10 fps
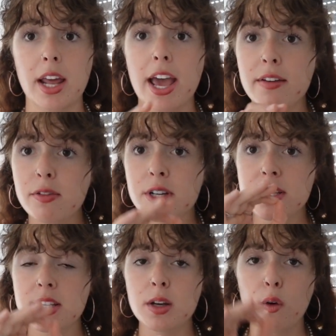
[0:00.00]
Every
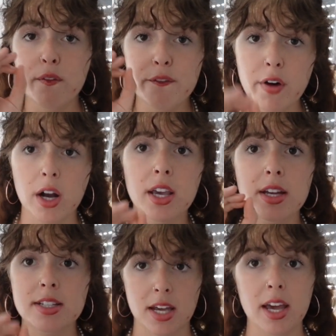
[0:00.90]
single
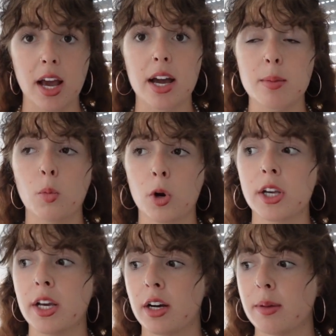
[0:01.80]
fucking day I am
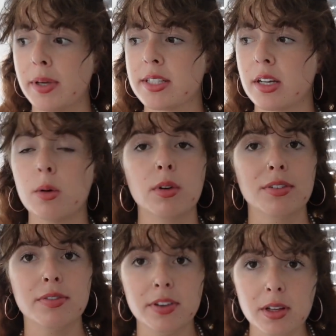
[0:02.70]
working on it because I don't want
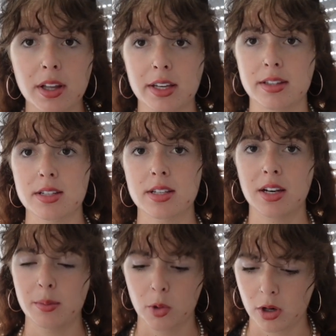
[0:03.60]
to feel like this
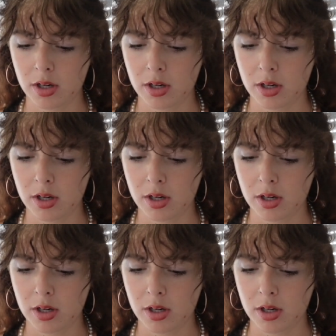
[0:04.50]
anymore.